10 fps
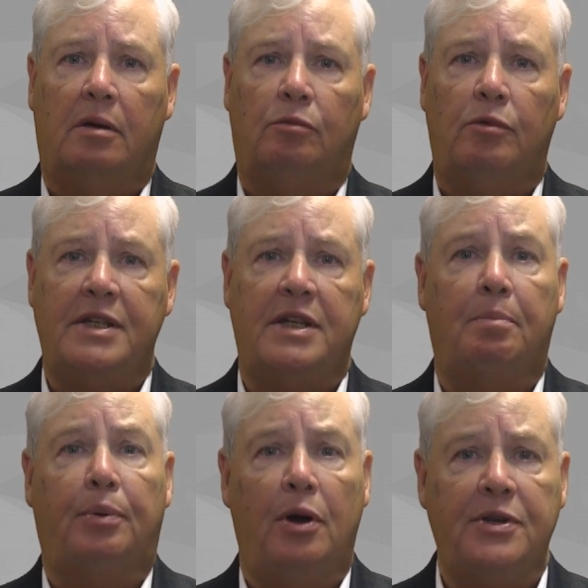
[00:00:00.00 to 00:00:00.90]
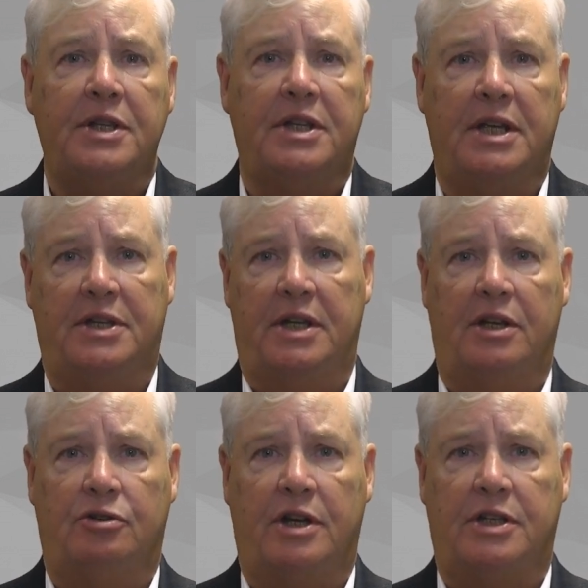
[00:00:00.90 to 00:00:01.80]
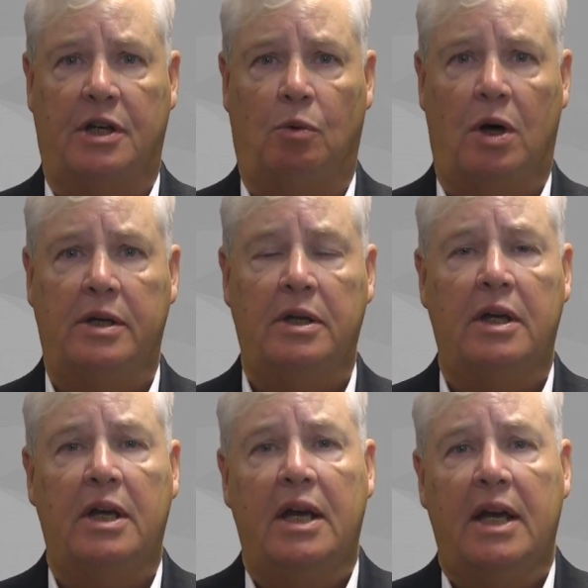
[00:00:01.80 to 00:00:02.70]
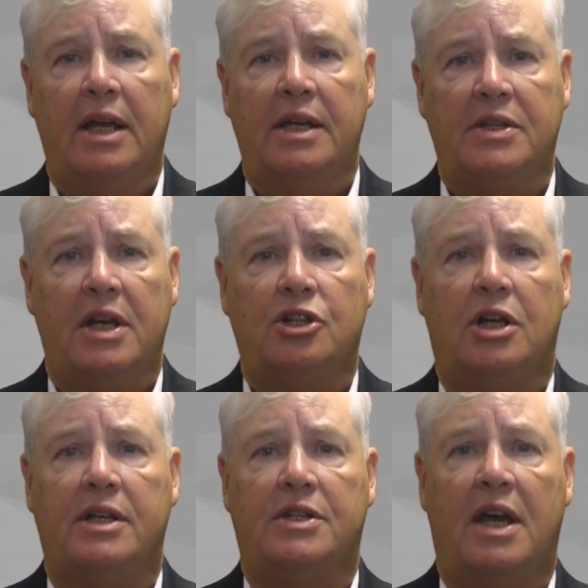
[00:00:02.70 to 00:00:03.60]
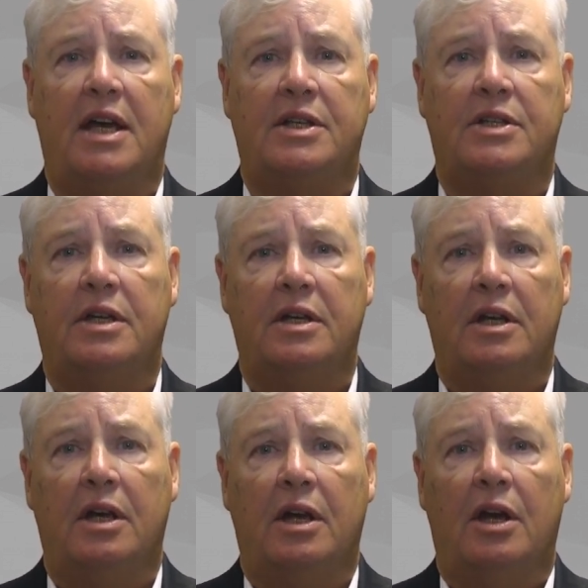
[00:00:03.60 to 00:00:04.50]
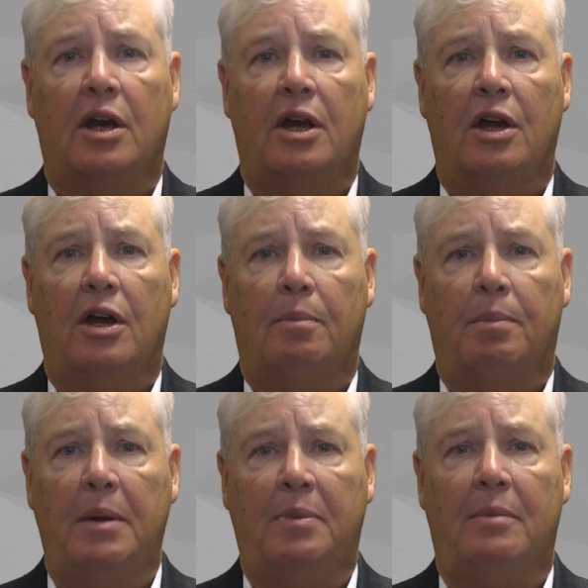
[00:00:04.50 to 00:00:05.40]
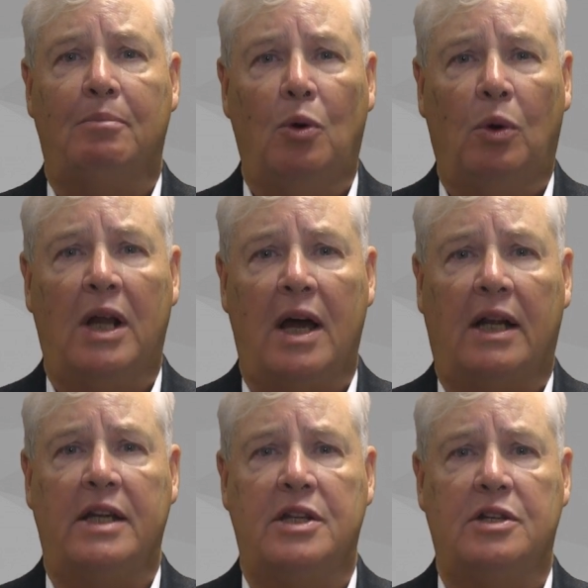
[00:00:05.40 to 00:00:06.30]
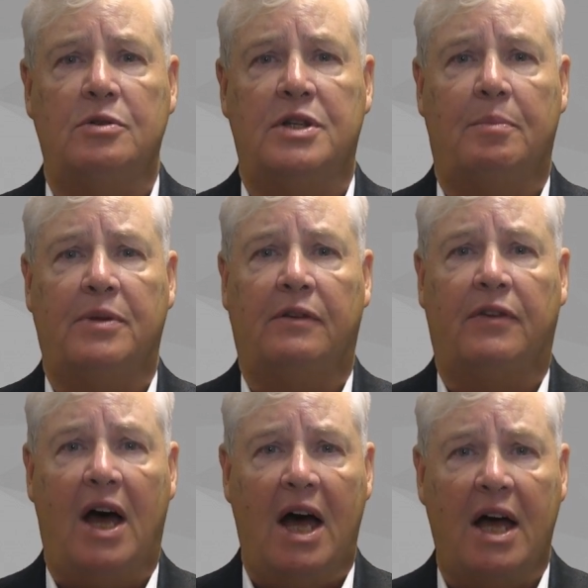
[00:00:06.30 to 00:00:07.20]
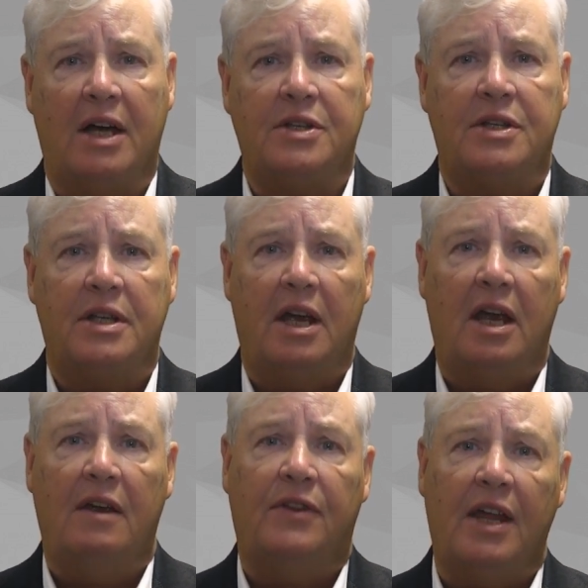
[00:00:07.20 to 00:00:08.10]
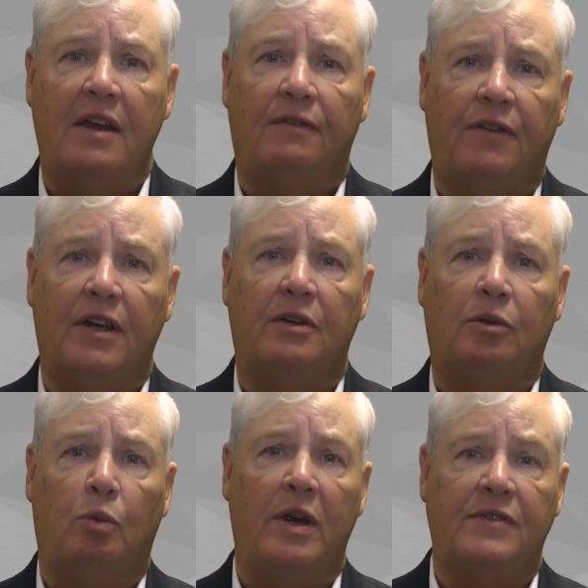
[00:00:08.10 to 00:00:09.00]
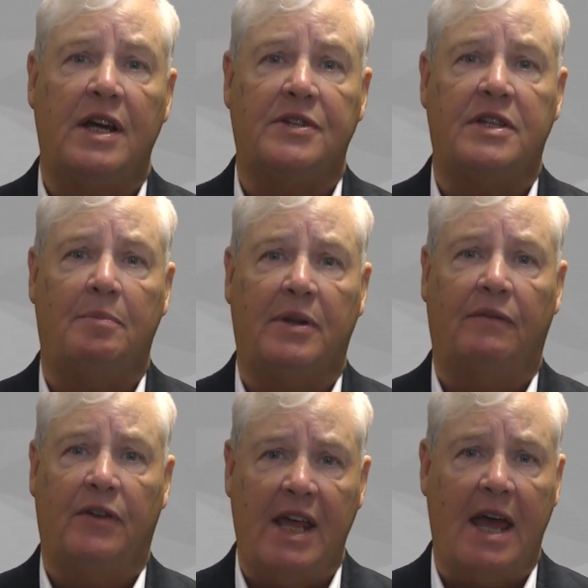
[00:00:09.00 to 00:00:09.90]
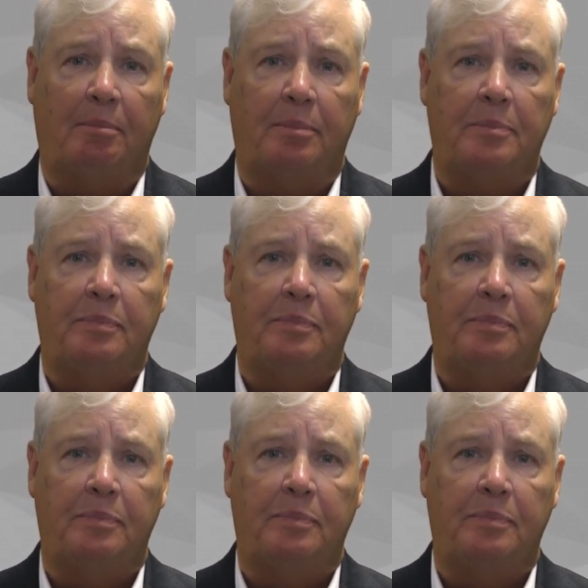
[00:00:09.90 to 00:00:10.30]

Reciprocity is an interesting one. It essentially says people are more likely to do something for us if they feel we've done something for them.